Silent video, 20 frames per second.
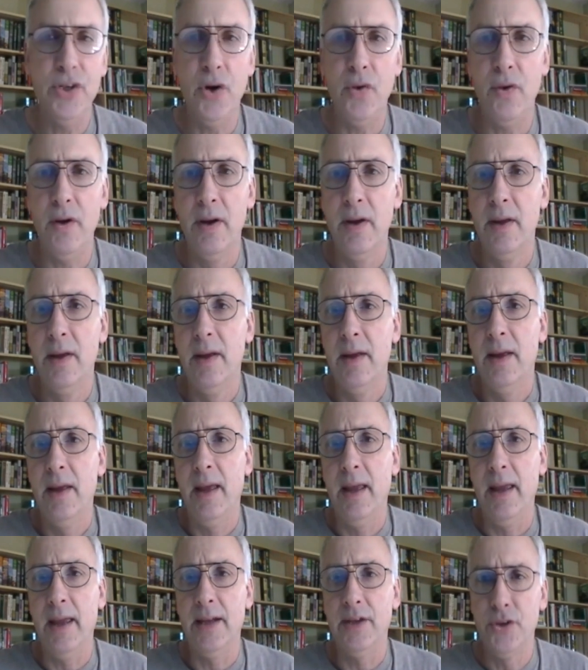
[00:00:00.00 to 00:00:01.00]

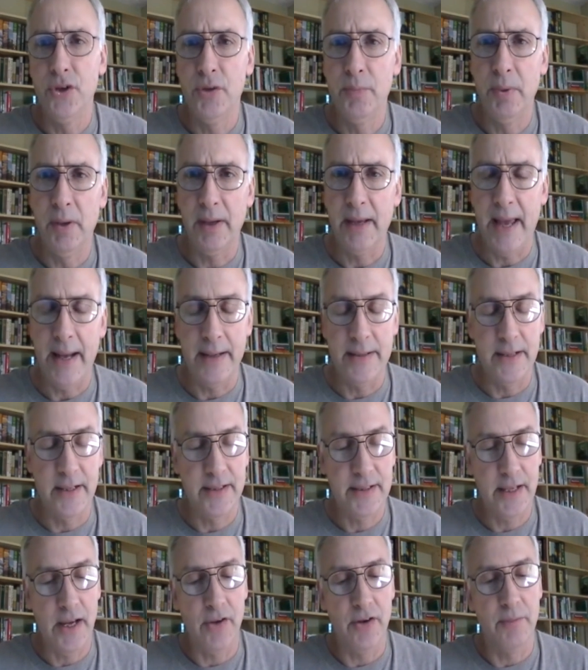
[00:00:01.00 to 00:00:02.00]
a new book at
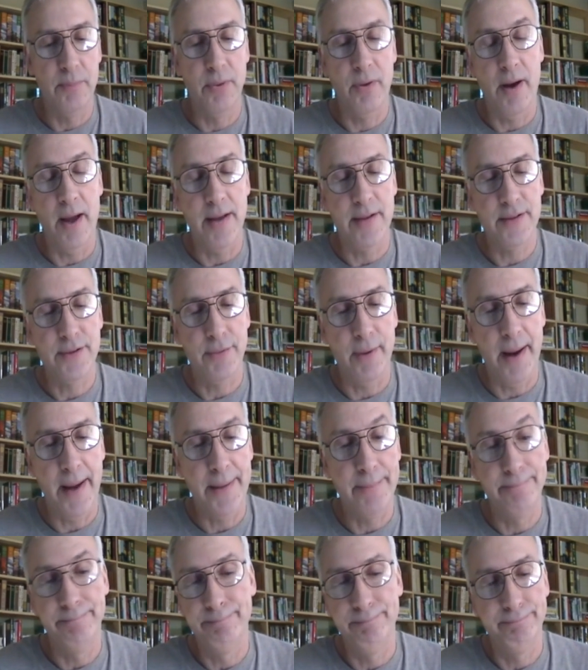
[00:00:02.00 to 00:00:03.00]
a discounted price,
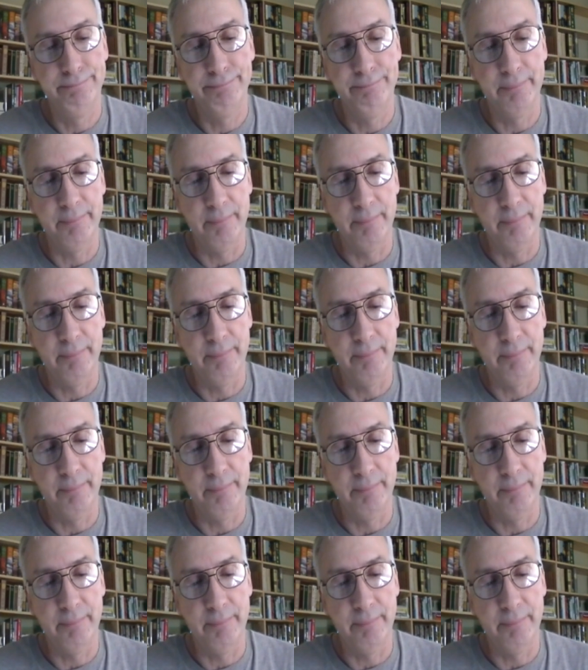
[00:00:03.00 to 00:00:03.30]
right?